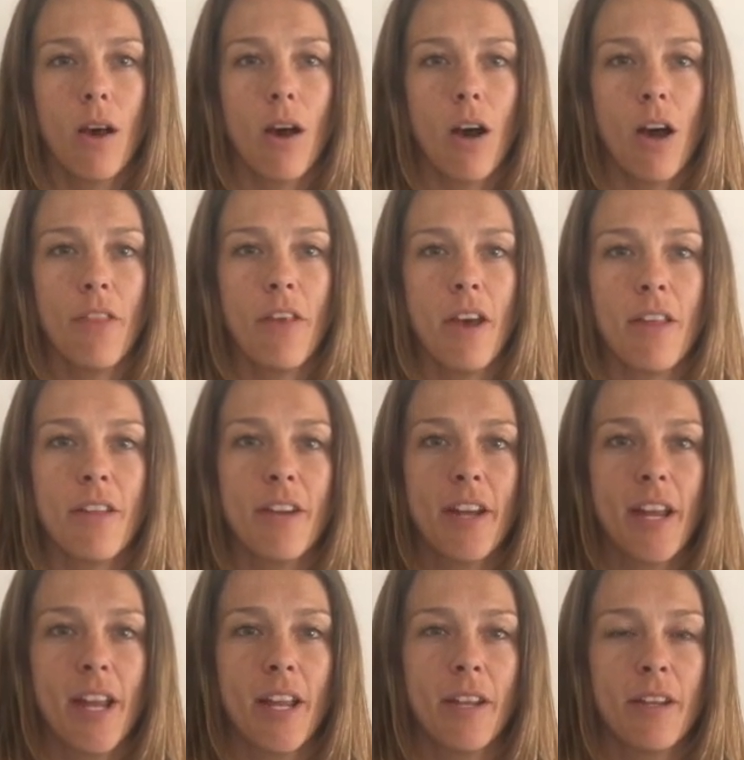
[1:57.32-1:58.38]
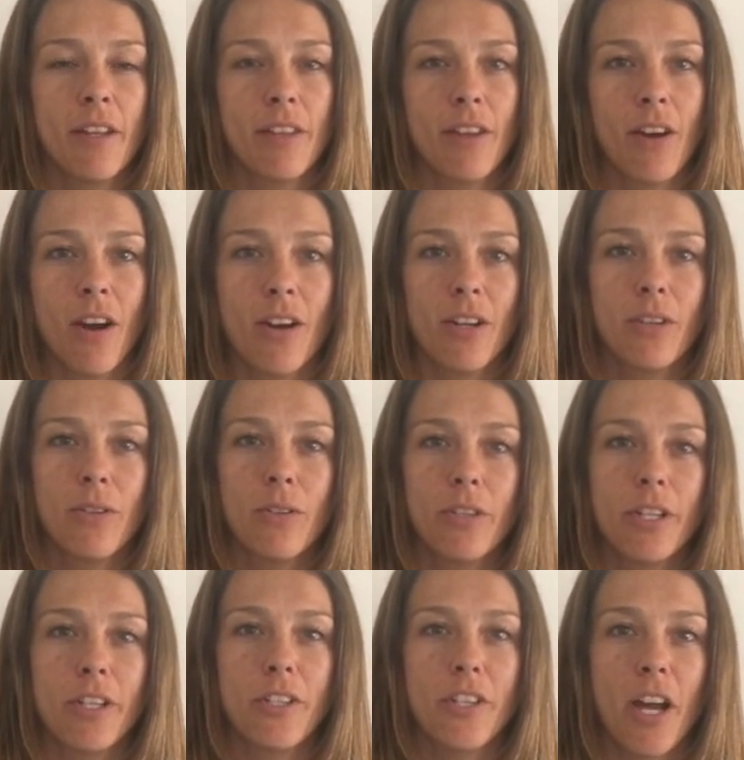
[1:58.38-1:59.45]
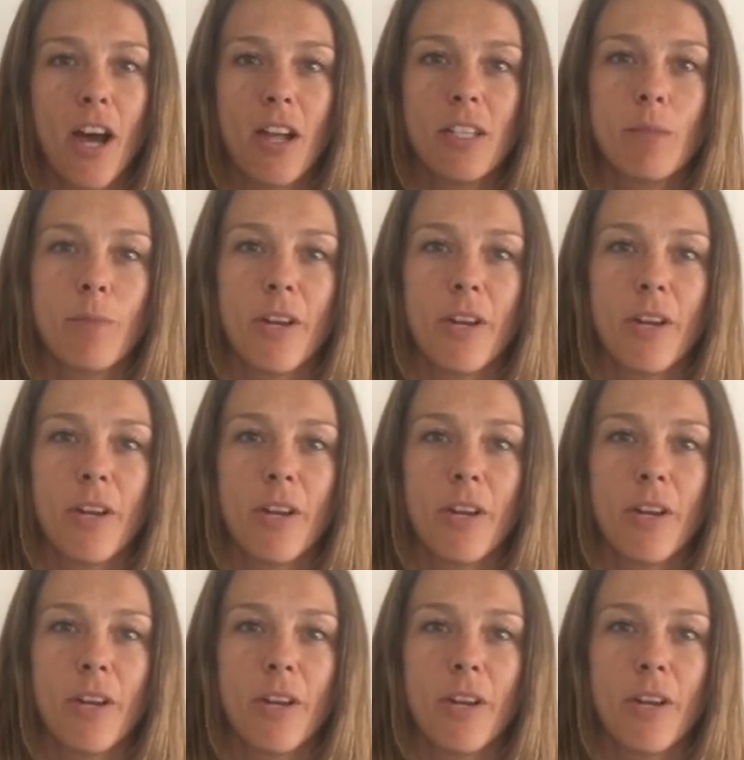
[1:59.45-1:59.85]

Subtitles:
On the other hand, the article Your Child's